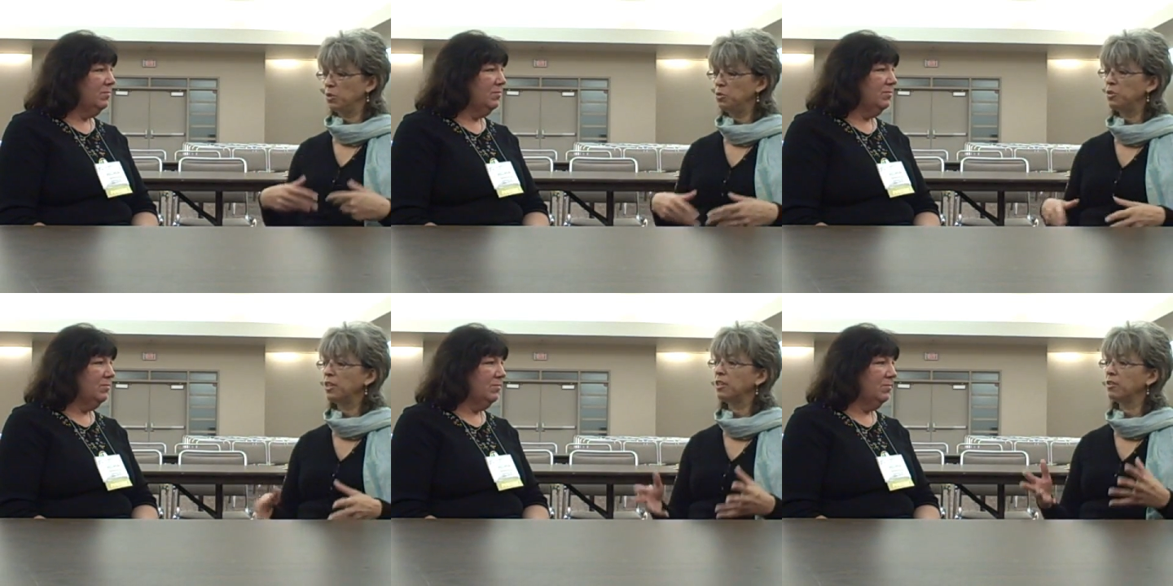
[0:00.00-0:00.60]

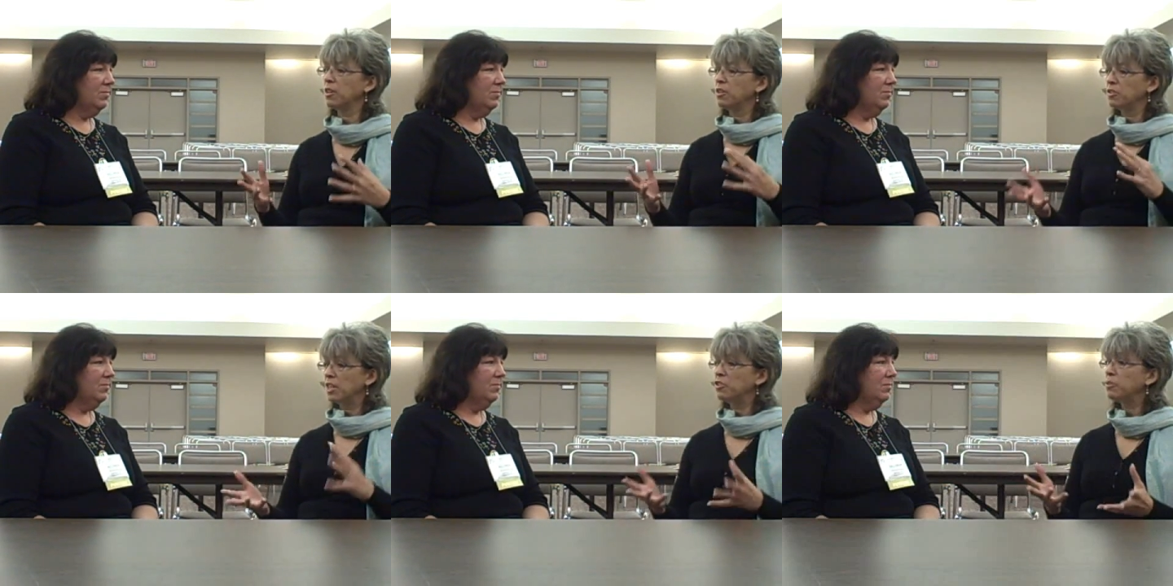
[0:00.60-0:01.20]
Speaker 1: using
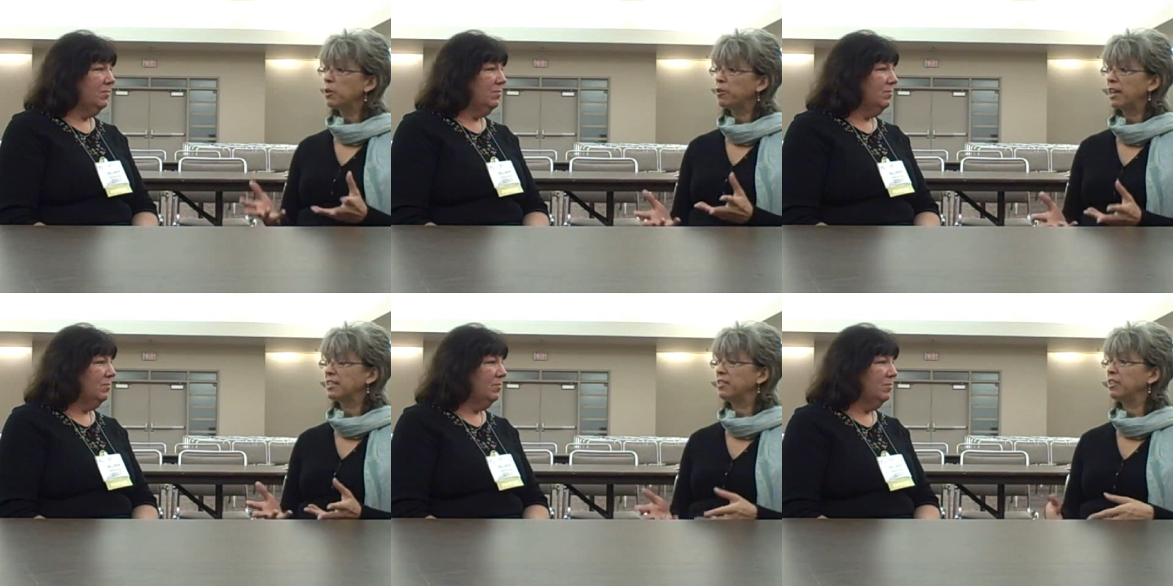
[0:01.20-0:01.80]
sensory motor
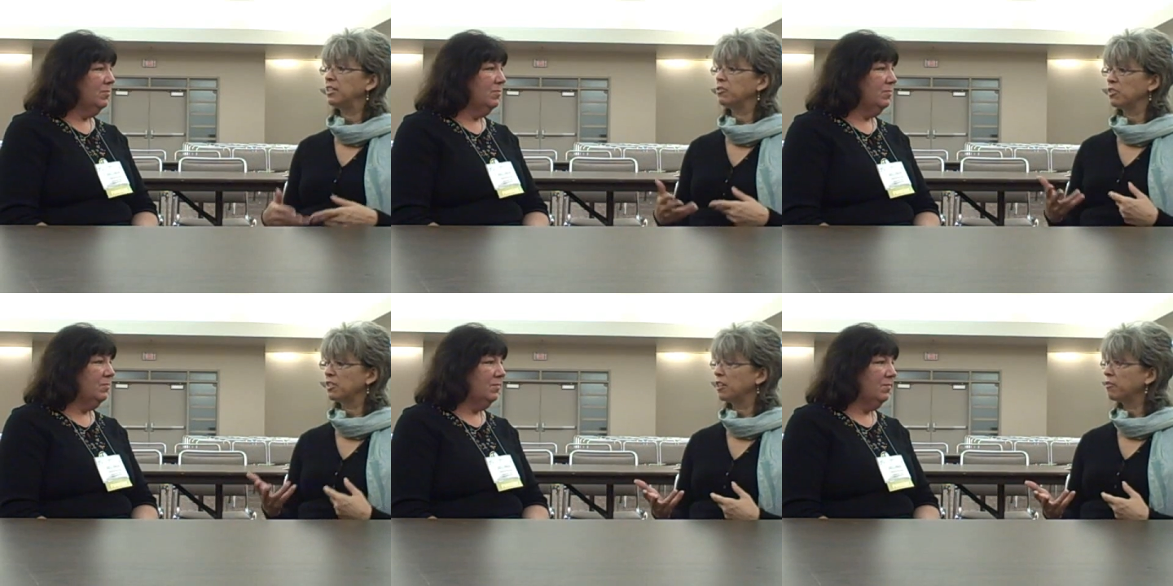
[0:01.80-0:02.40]
activities
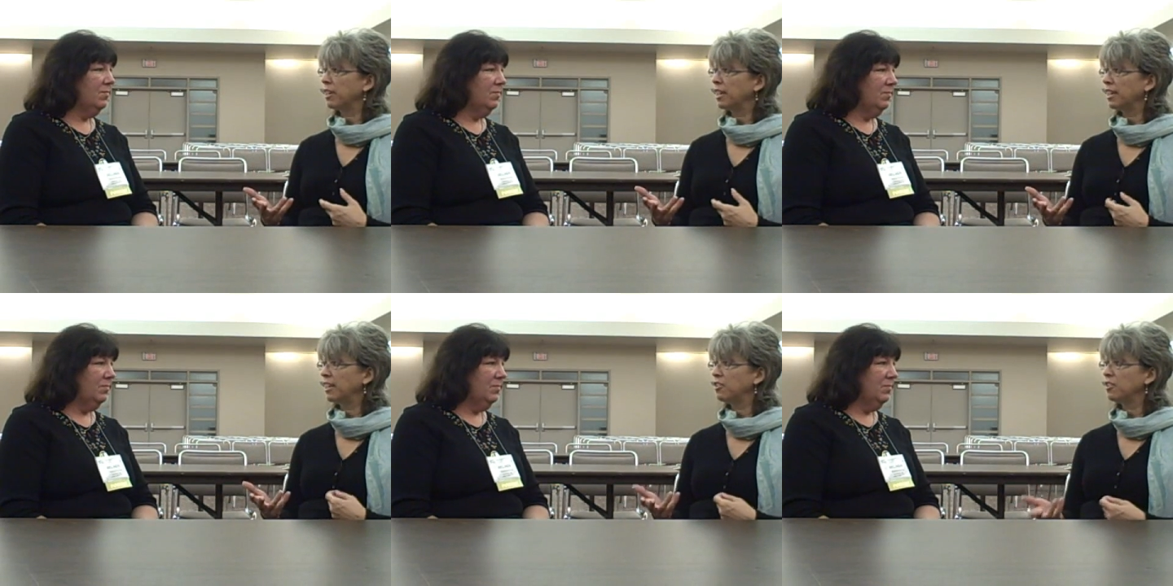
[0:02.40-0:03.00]
for
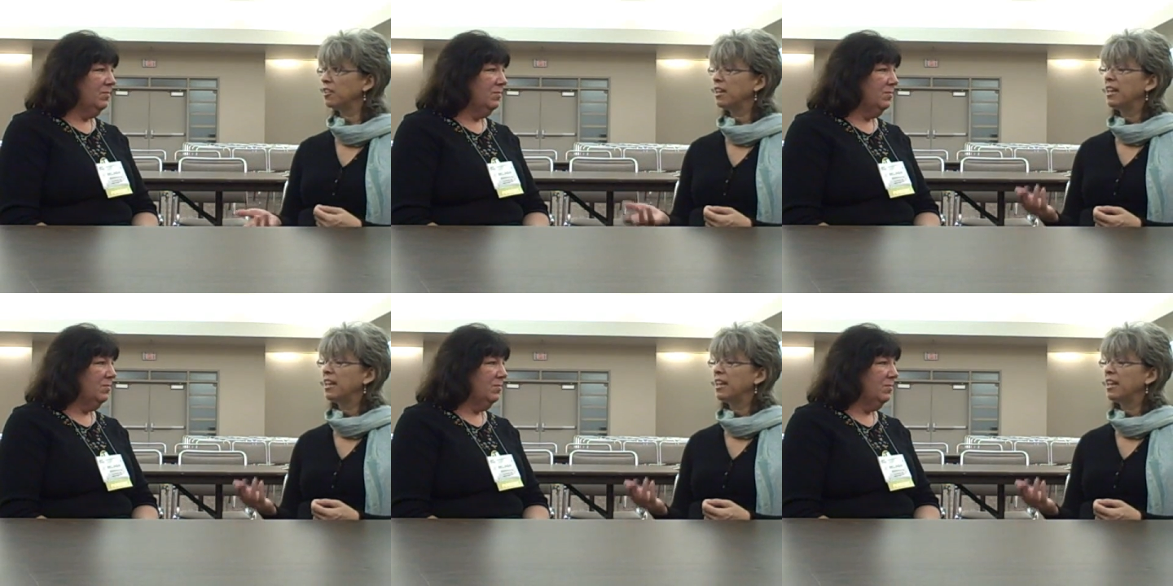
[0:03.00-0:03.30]
self-regulation,